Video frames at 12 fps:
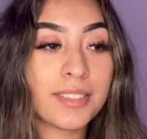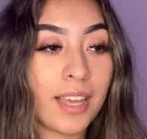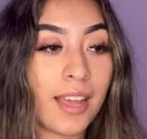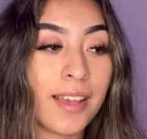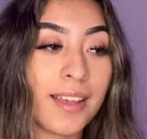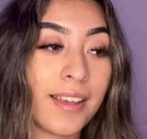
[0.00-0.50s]

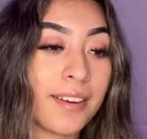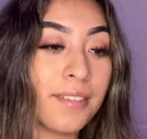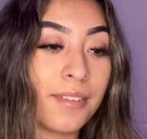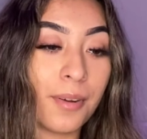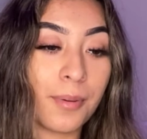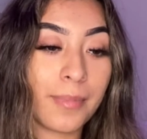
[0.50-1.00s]
I don't
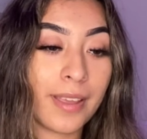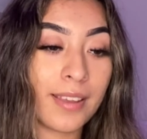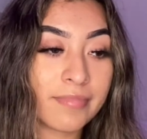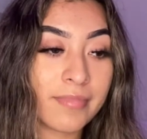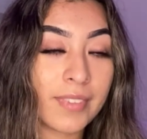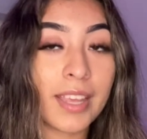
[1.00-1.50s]
know, man.
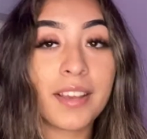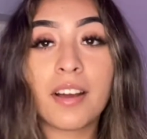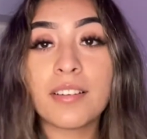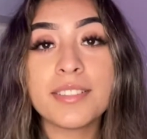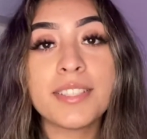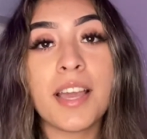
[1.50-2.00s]
Like
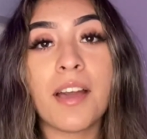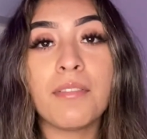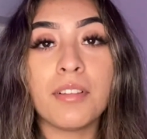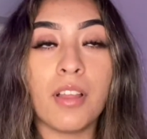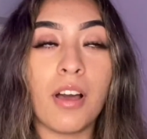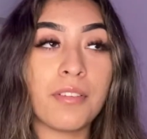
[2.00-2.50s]
honestly, I have a
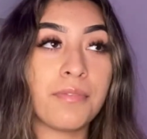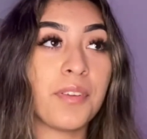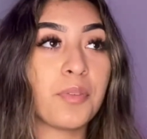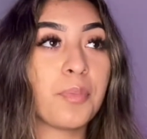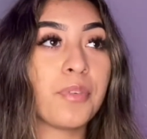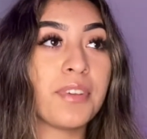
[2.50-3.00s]
lot of
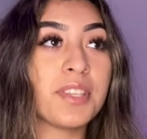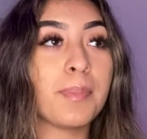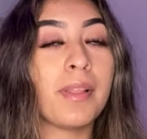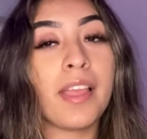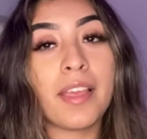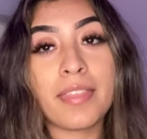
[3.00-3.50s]
favorite movies,
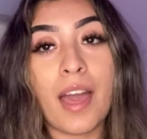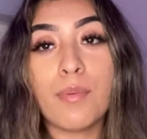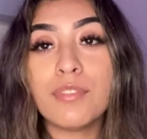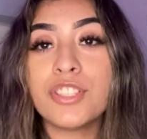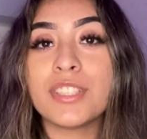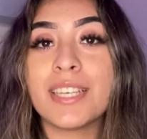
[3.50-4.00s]
but like that
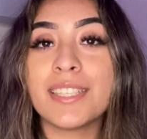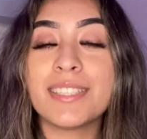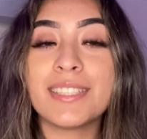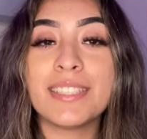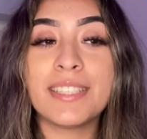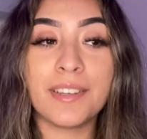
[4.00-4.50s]
one just hits
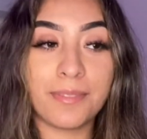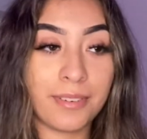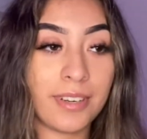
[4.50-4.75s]
different.